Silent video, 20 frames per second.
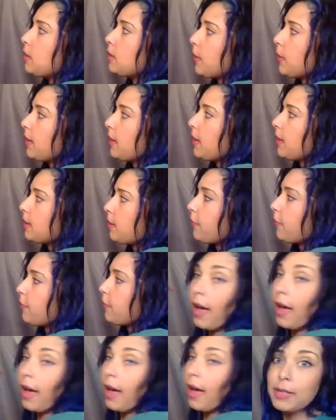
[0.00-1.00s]
to bring some
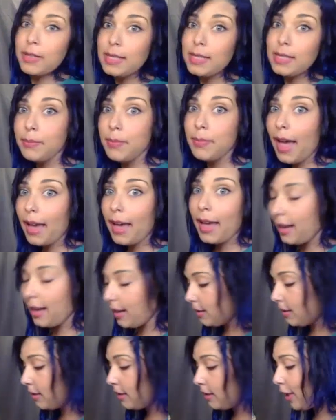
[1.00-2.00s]
vibrancy back
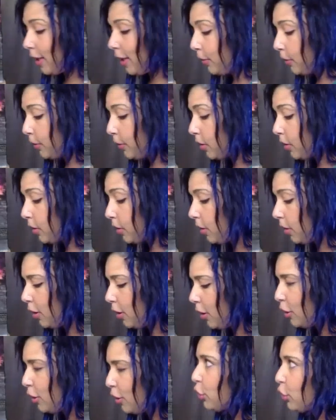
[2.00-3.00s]
into those
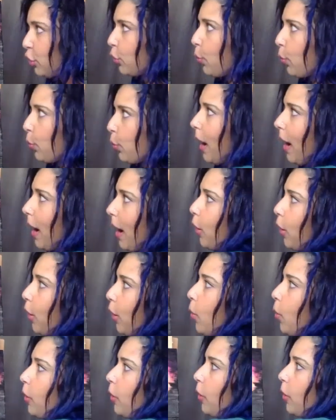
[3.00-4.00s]
square
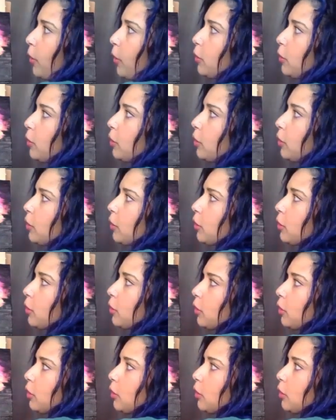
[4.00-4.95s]
corners.